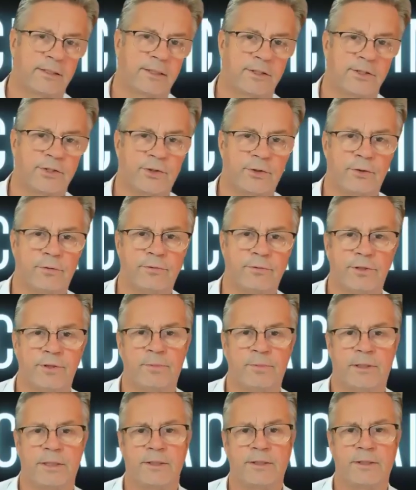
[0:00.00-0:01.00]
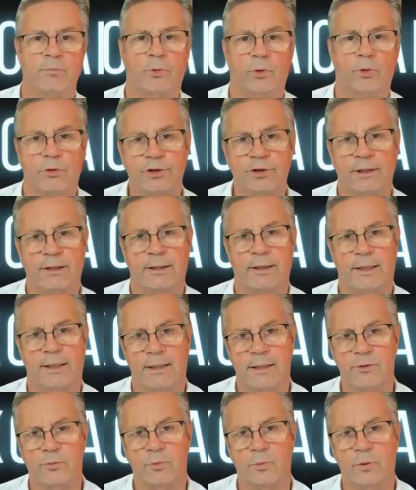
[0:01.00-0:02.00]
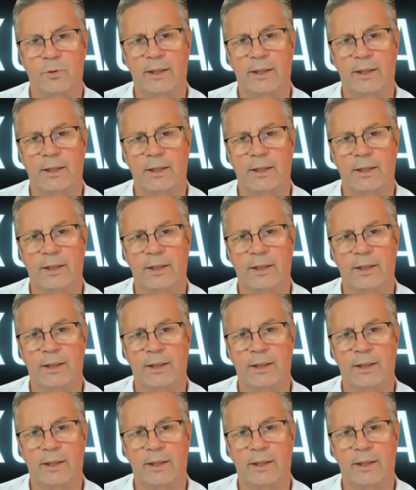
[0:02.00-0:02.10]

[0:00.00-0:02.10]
a service, means more satellites we